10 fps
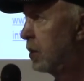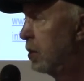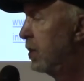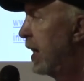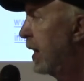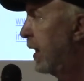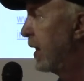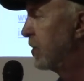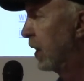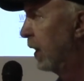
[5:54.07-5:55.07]
2
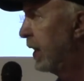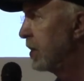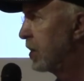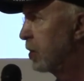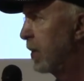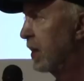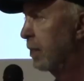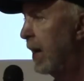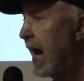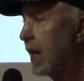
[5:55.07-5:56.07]
decades at least has been
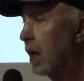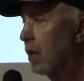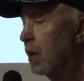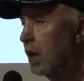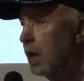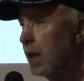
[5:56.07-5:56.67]
tobacco.